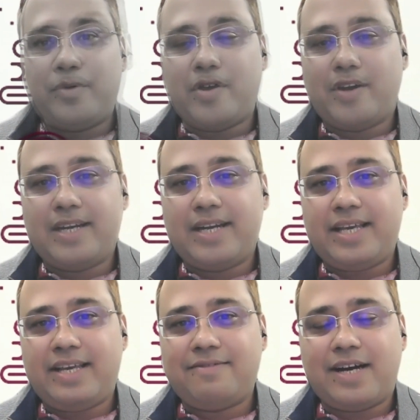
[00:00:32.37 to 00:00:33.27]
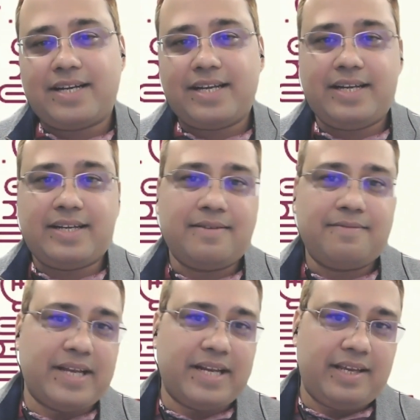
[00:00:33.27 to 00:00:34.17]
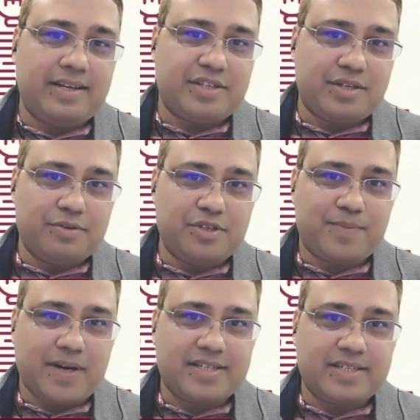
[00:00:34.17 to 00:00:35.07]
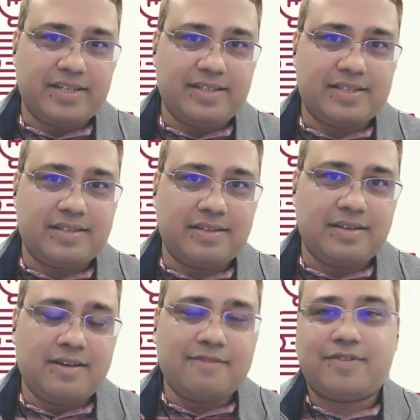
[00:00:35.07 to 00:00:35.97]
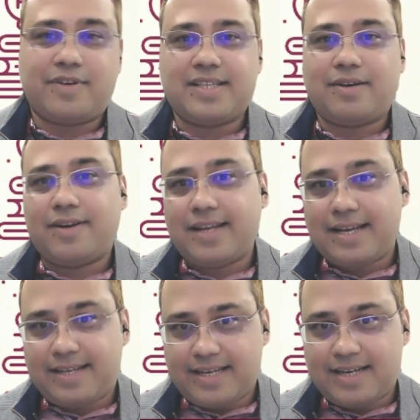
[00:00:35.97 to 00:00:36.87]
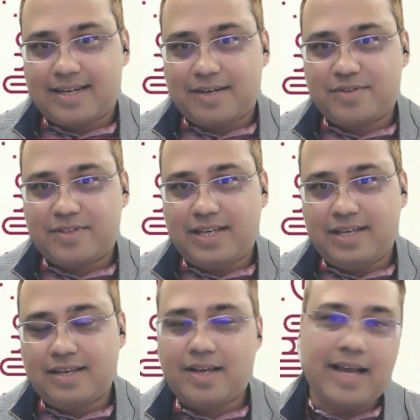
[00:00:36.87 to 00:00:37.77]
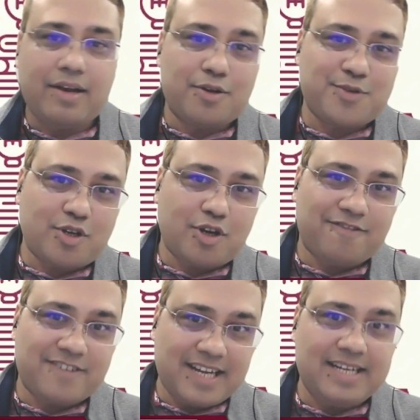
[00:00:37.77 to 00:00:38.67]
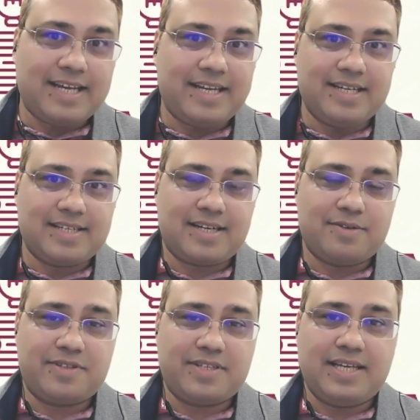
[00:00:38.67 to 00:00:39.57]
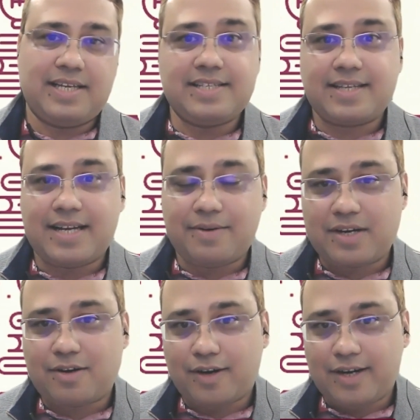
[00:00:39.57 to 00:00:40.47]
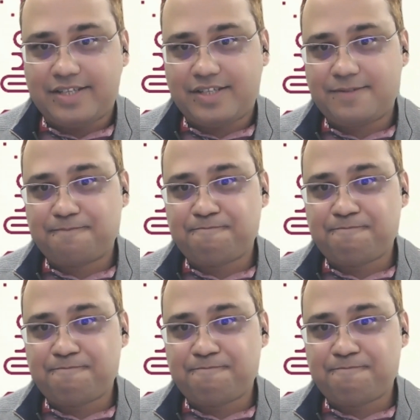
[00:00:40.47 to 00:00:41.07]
We already invited many distinguished persons for the online career counseling and also offline careers counseling inside our college.